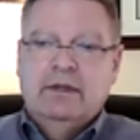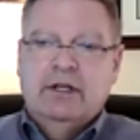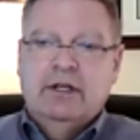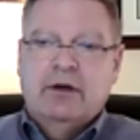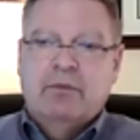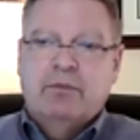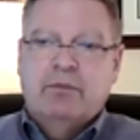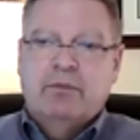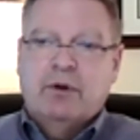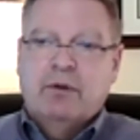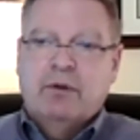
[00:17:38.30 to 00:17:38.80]

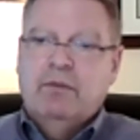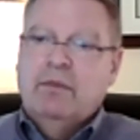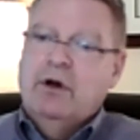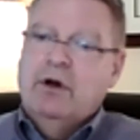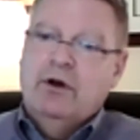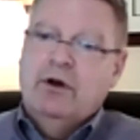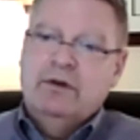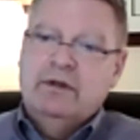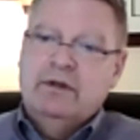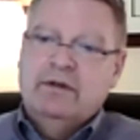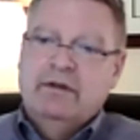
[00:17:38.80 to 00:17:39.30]

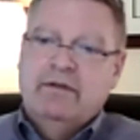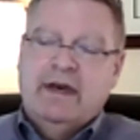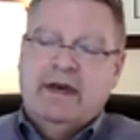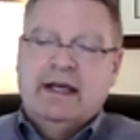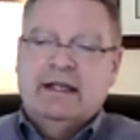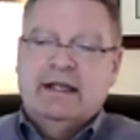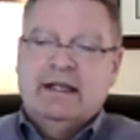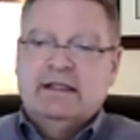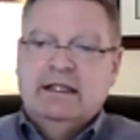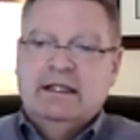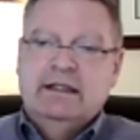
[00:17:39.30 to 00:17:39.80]
promote the
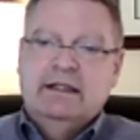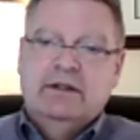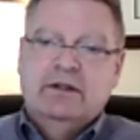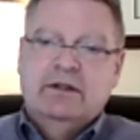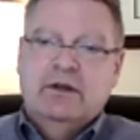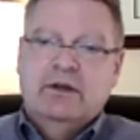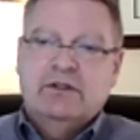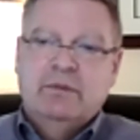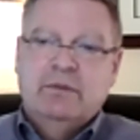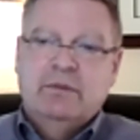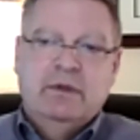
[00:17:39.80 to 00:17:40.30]
vaccine in
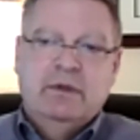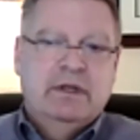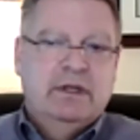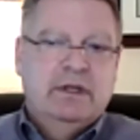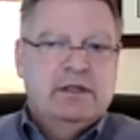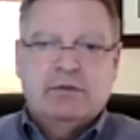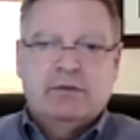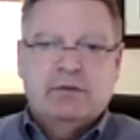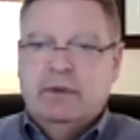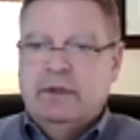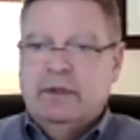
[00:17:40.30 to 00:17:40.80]
those
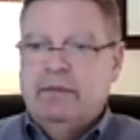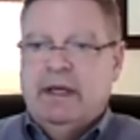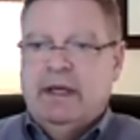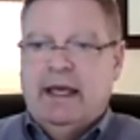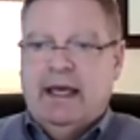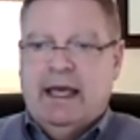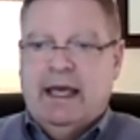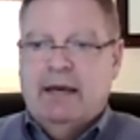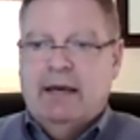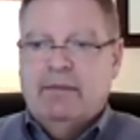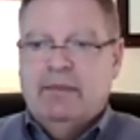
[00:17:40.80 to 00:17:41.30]
communities, we'd be
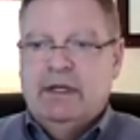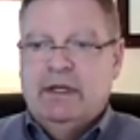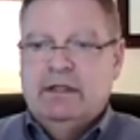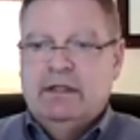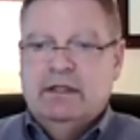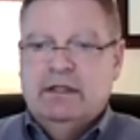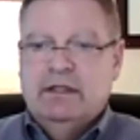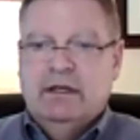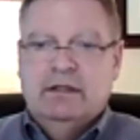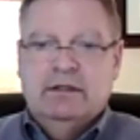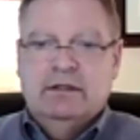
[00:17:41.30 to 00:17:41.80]
happy
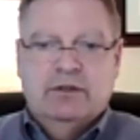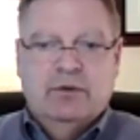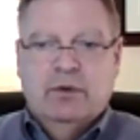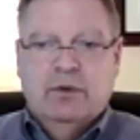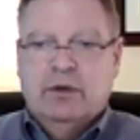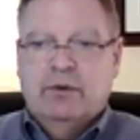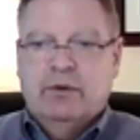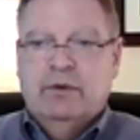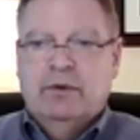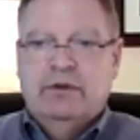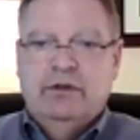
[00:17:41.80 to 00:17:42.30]
to
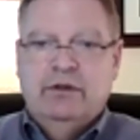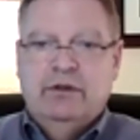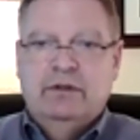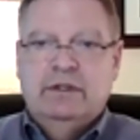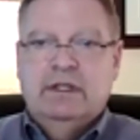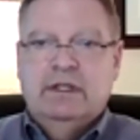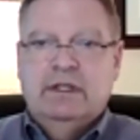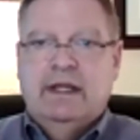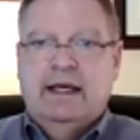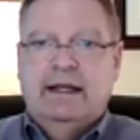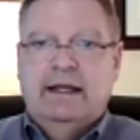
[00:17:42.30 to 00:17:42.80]
work with you to
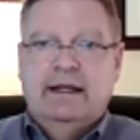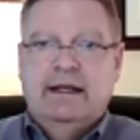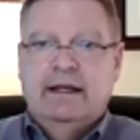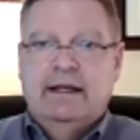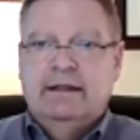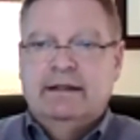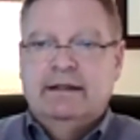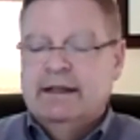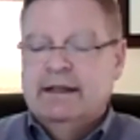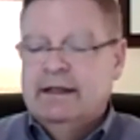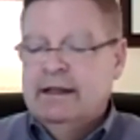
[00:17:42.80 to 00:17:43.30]
that
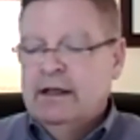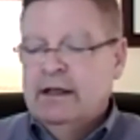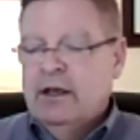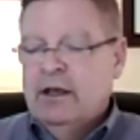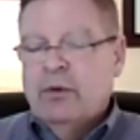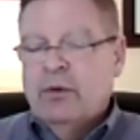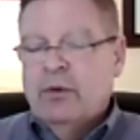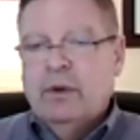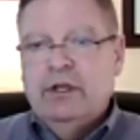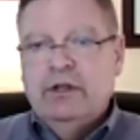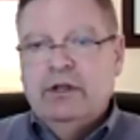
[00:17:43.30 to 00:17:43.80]
end.
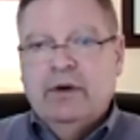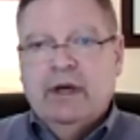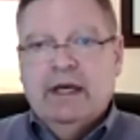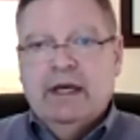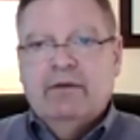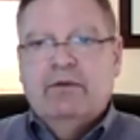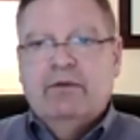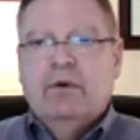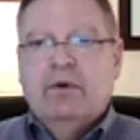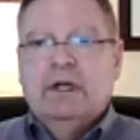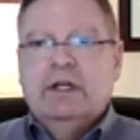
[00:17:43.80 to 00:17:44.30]
We do
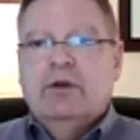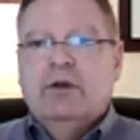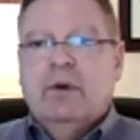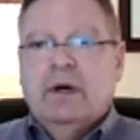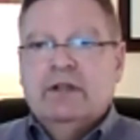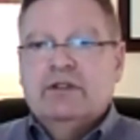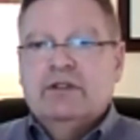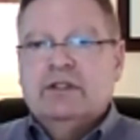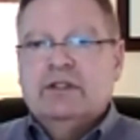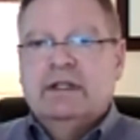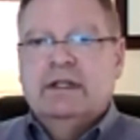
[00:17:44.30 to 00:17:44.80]
have one
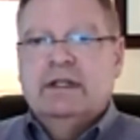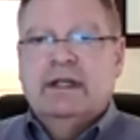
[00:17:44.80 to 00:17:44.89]
question